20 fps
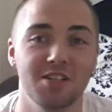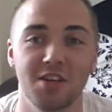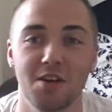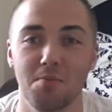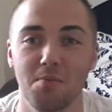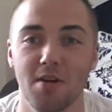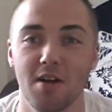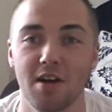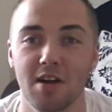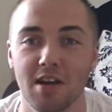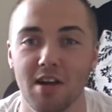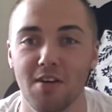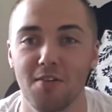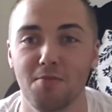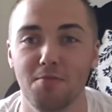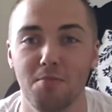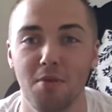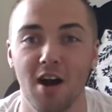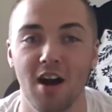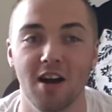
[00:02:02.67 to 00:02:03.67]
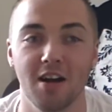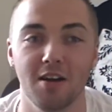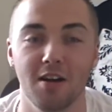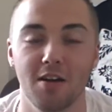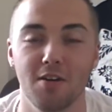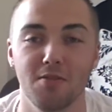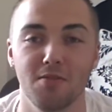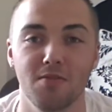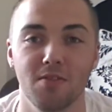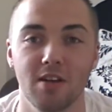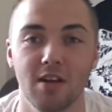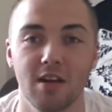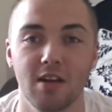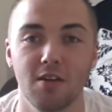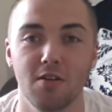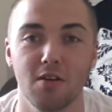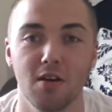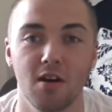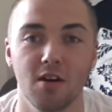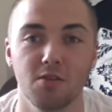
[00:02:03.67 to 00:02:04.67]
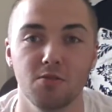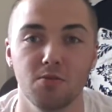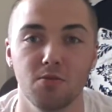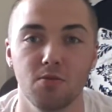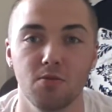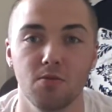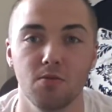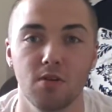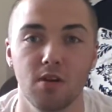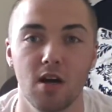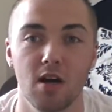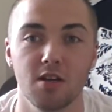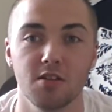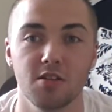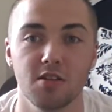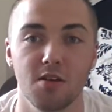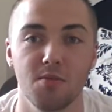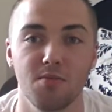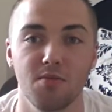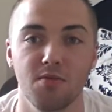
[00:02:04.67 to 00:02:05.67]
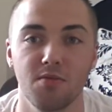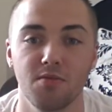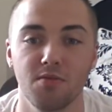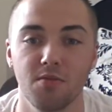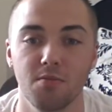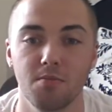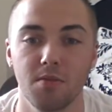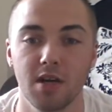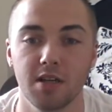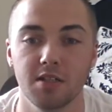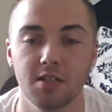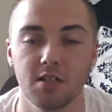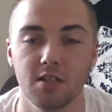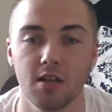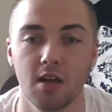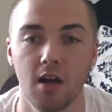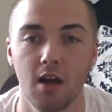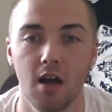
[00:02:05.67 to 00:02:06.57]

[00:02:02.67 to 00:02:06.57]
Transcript: can be a gift back. Hopefully you guys will learn something from this.